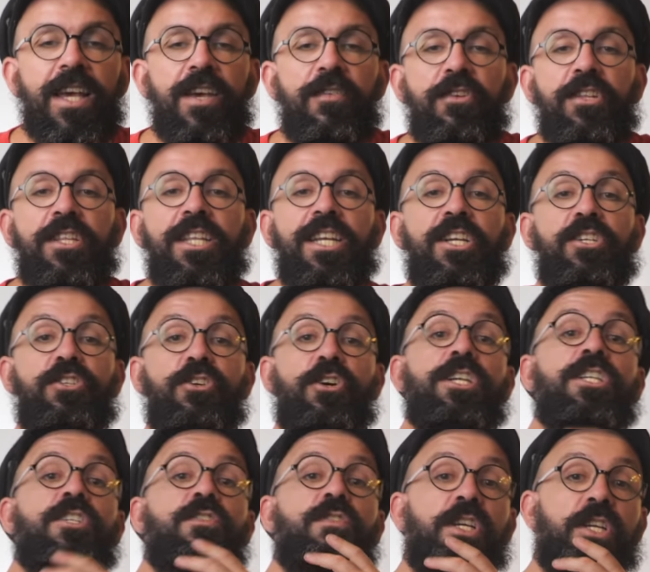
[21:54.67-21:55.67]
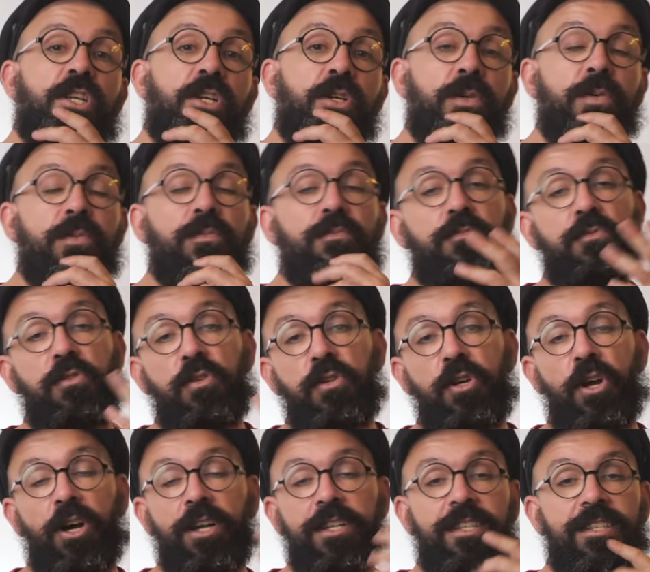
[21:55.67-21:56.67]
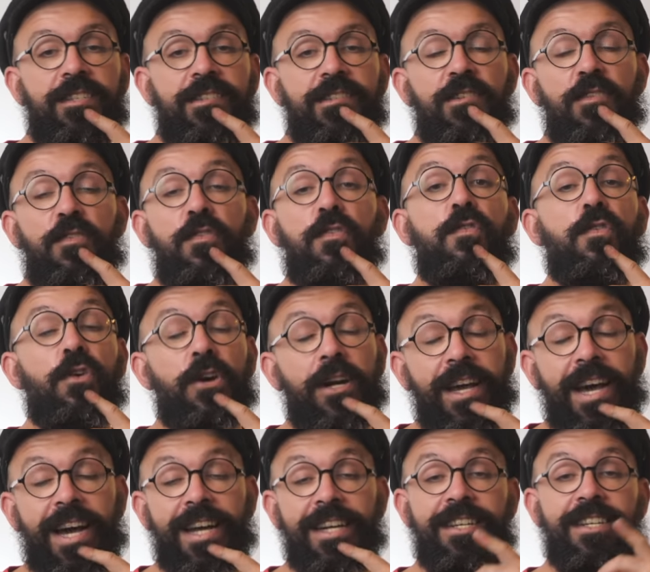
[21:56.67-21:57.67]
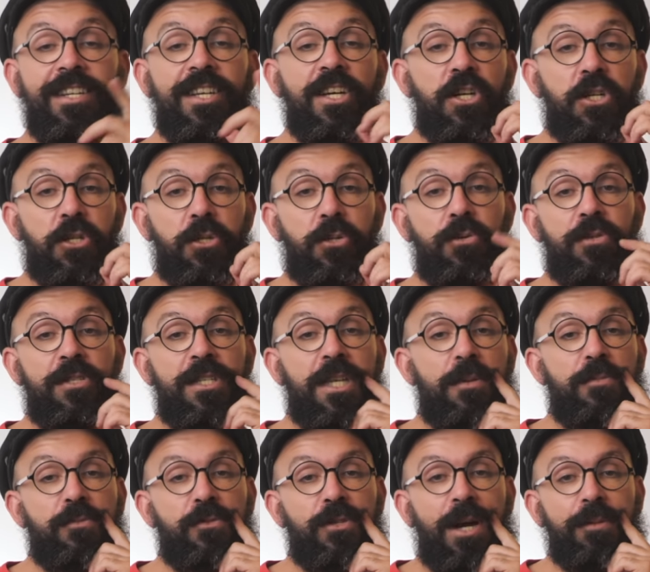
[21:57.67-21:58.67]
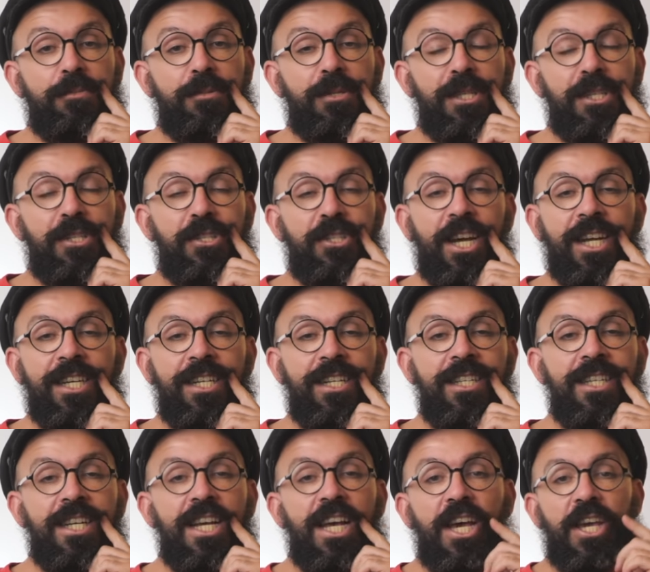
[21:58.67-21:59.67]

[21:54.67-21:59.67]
If you did enjoy this video, do not forget to subscribe to this channel.